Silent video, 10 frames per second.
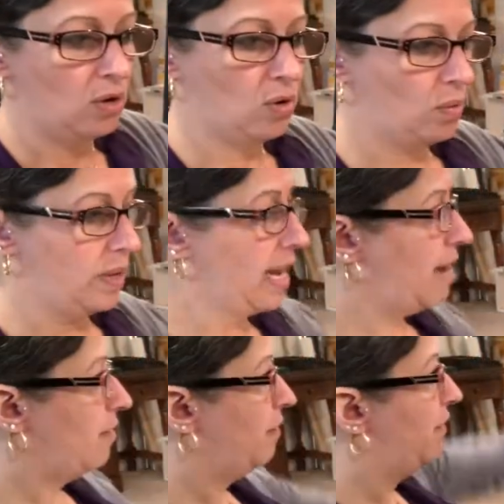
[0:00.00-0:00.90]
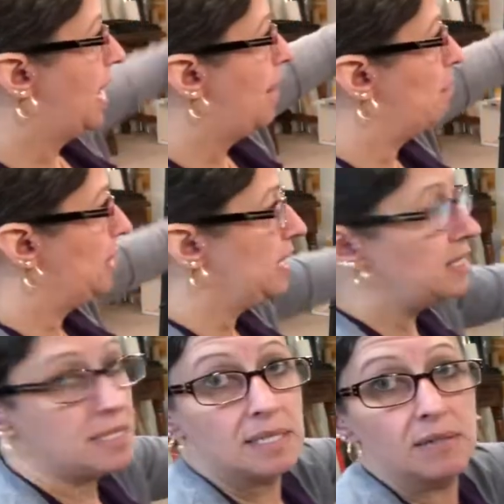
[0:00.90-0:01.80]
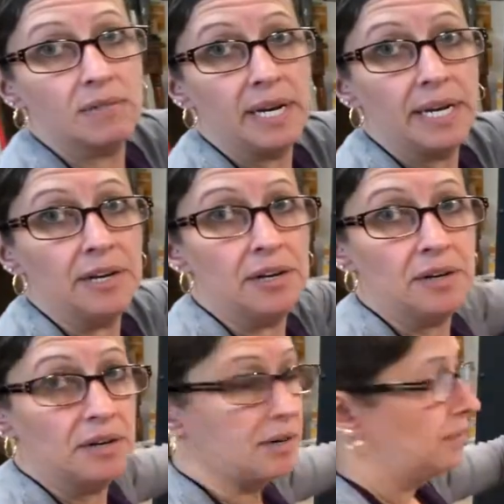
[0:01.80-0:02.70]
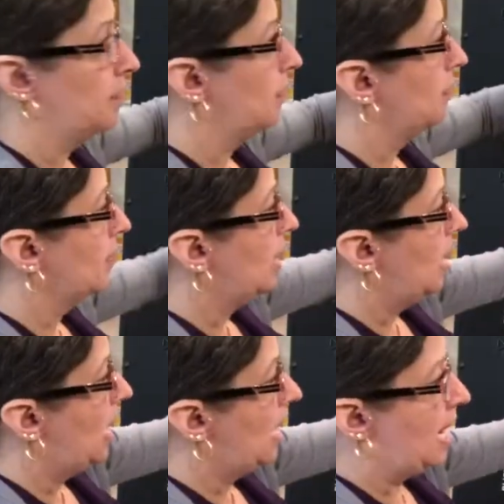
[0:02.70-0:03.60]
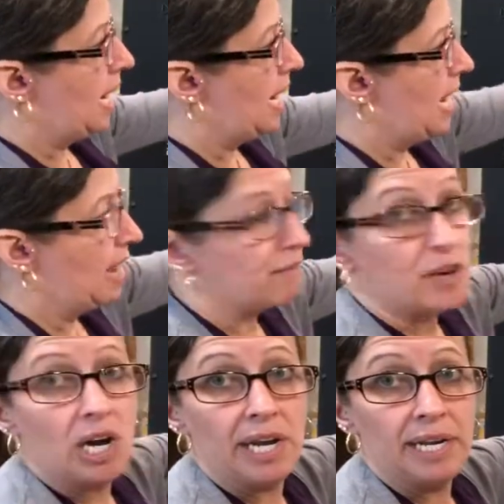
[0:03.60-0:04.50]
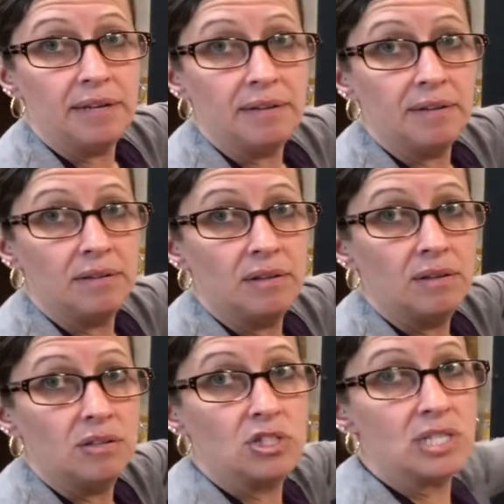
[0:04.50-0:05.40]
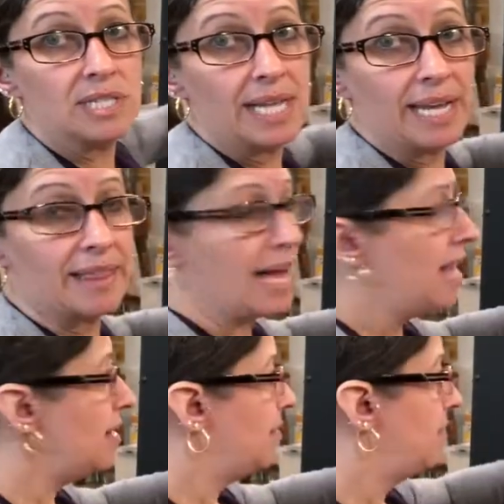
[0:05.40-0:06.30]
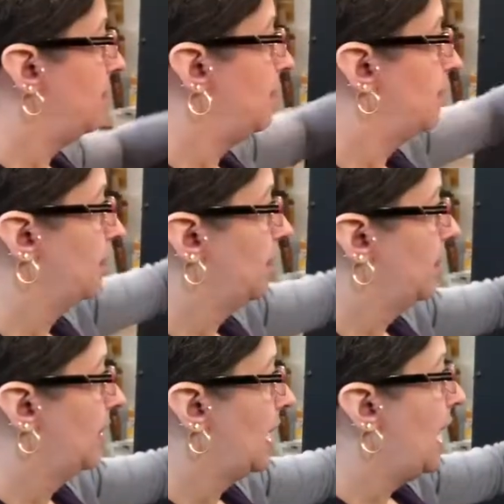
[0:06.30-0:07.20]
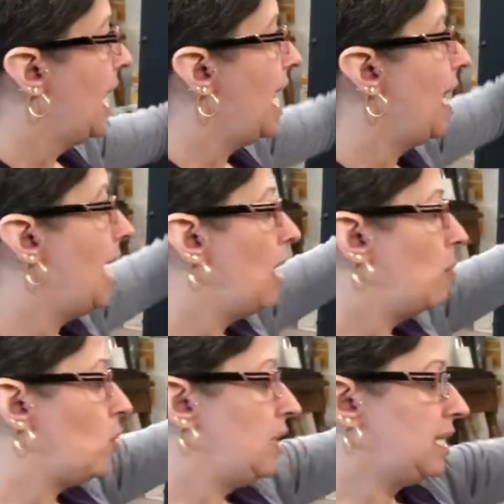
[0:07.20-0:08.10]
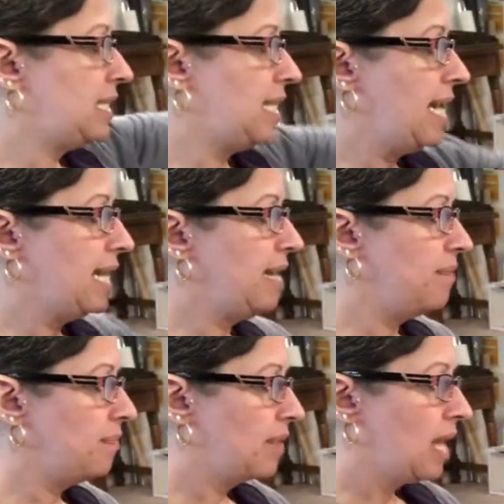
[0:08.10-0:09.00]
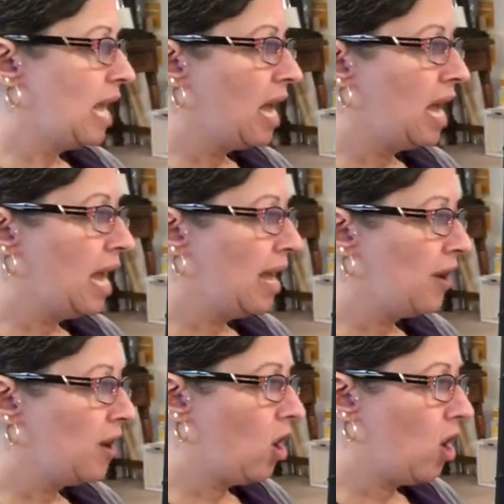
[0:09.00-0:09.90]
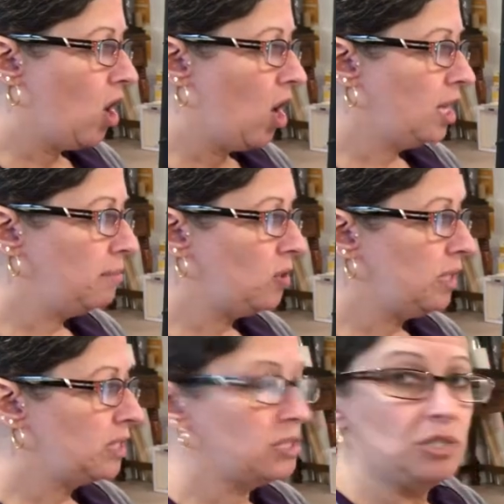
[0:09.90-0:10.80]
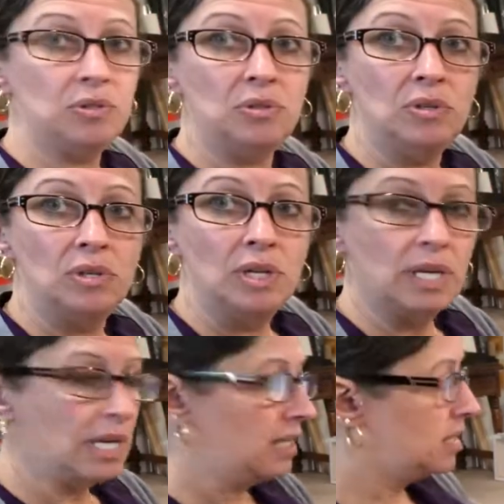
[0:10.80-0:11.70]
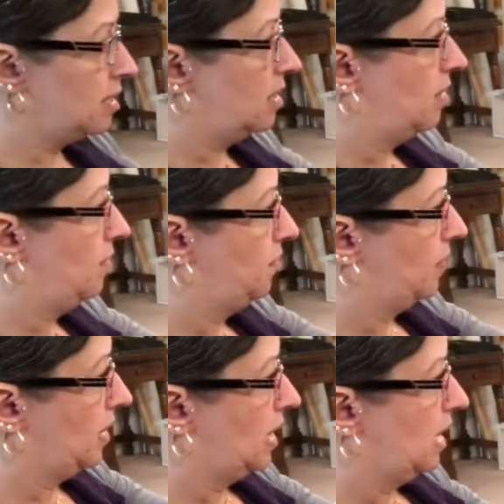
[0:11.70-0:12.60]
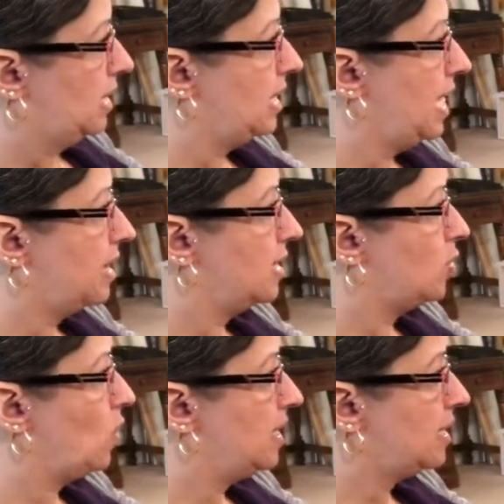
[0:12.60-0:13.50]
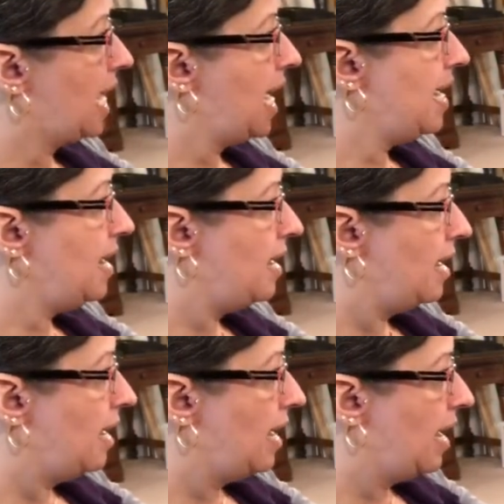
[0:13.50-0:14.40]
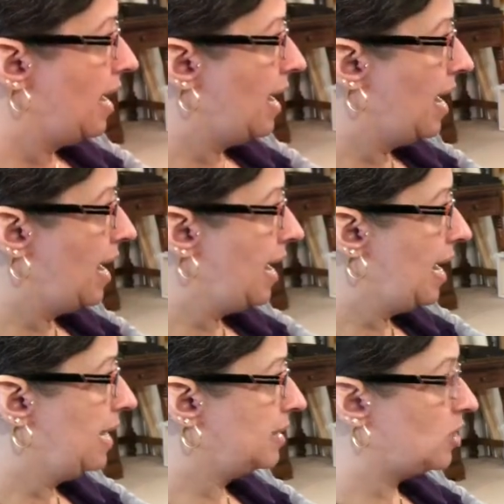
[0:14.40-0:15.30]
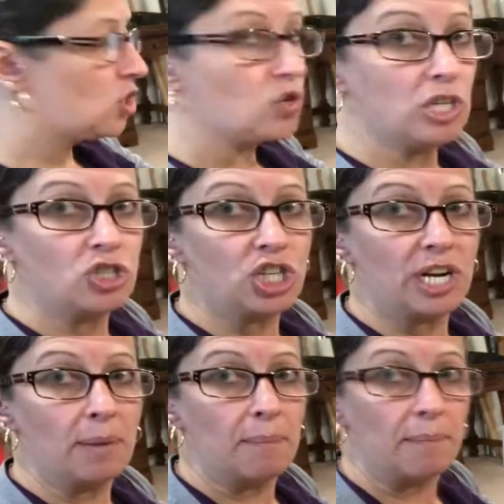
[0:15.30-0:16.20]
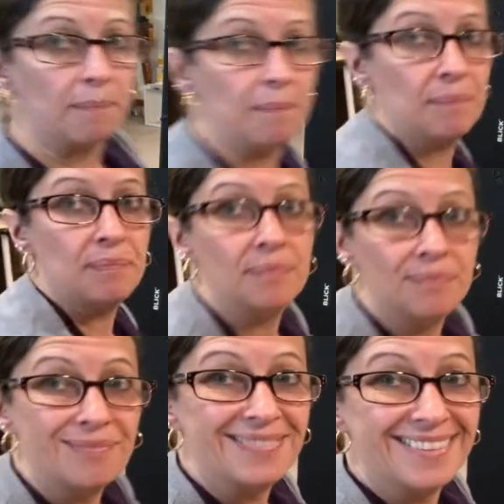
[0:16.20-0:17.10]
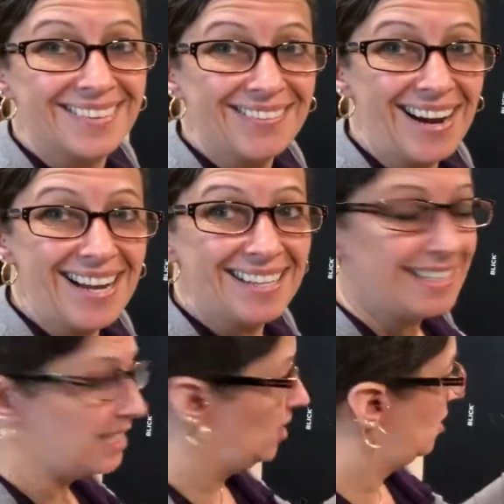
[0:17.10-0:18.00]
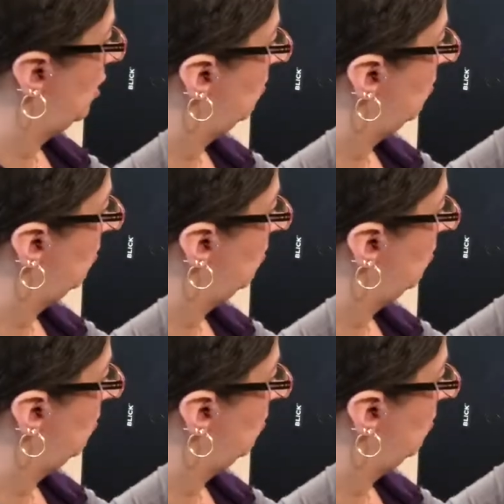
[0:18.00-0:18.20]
we have a flat piece right here, and I have cut it just like that. And now I'm going to take it, and all I'm going to do is take this one side and scrunch it up, right? I'm